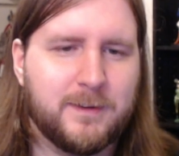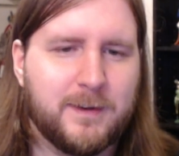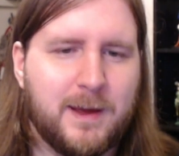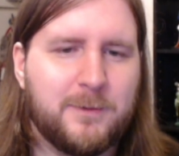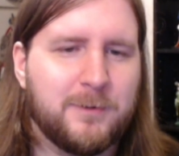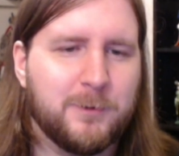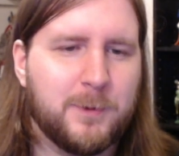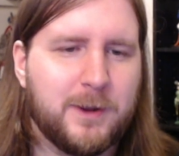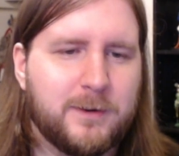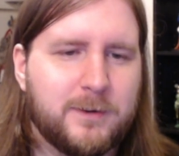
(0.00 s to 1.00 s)
Now,
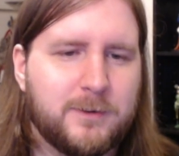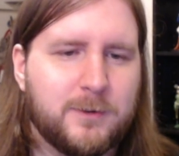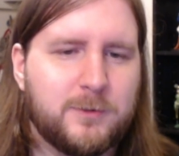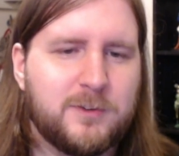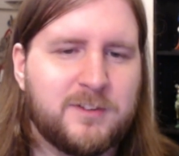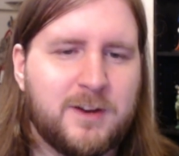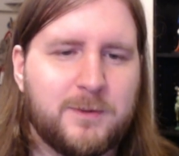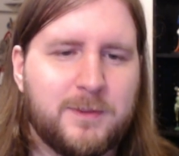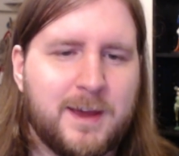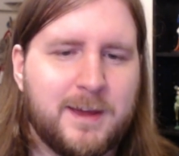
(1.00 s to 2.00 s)
everyone, don't just stare
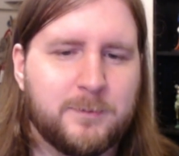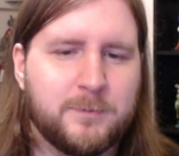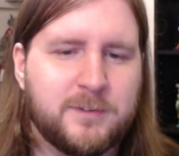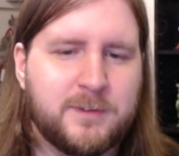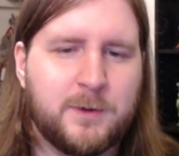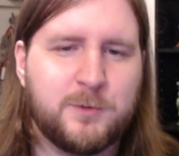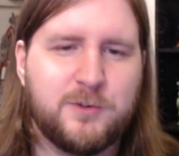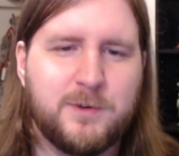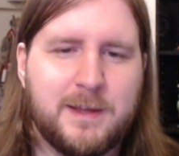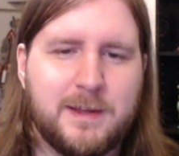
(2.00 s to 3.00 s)
at the items. Take what
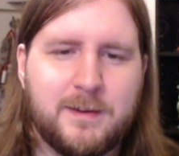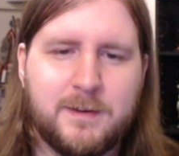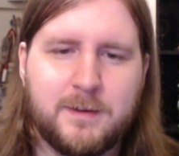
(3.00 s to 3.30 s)
you need.